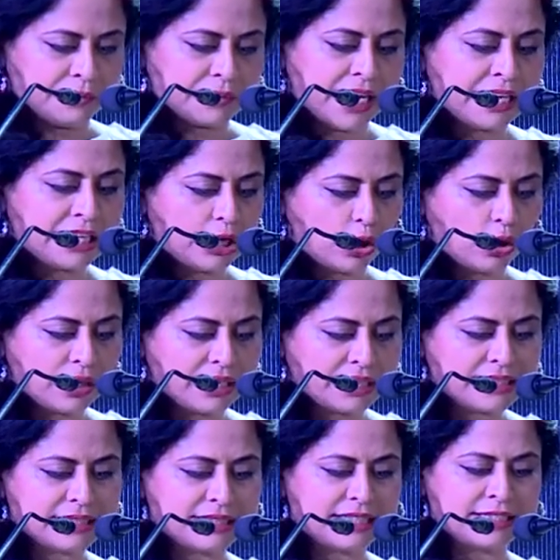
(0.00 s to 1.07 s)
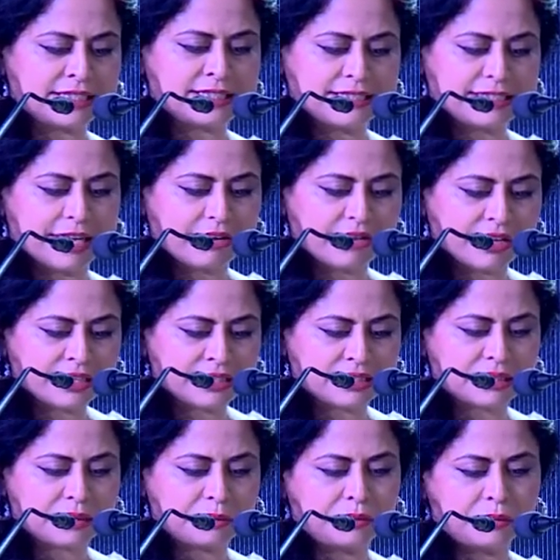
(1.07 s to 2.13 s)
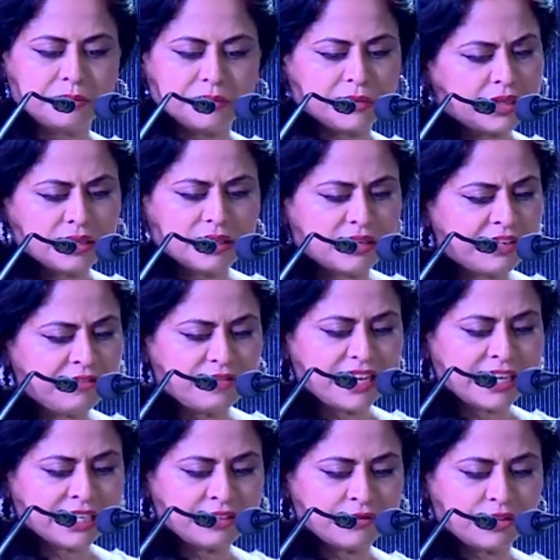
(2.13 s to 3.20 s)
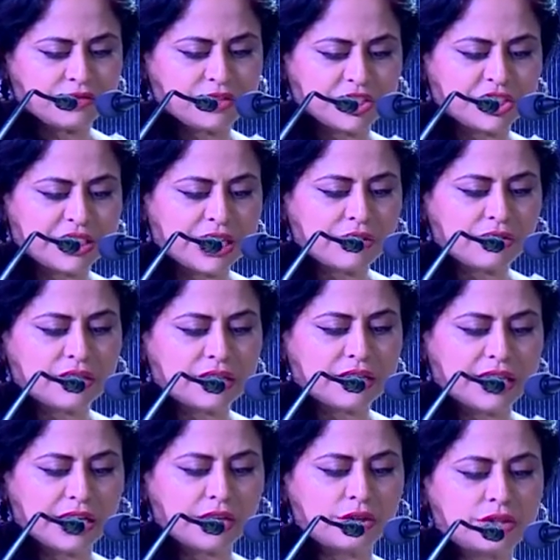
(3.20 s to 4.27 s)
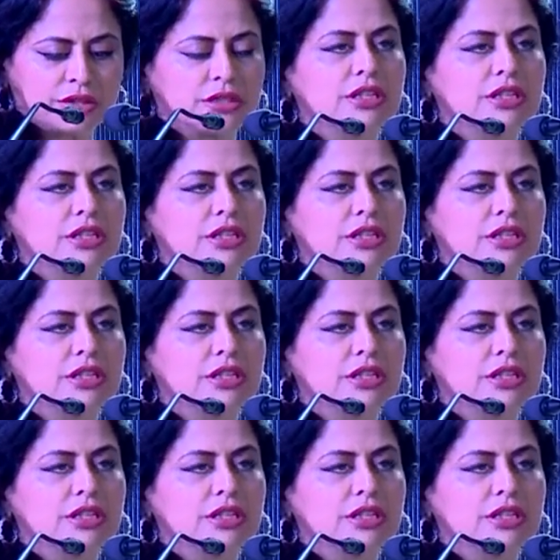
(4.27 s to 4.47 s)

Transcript: and lawlessness, terrorism, reflective of the general chaos,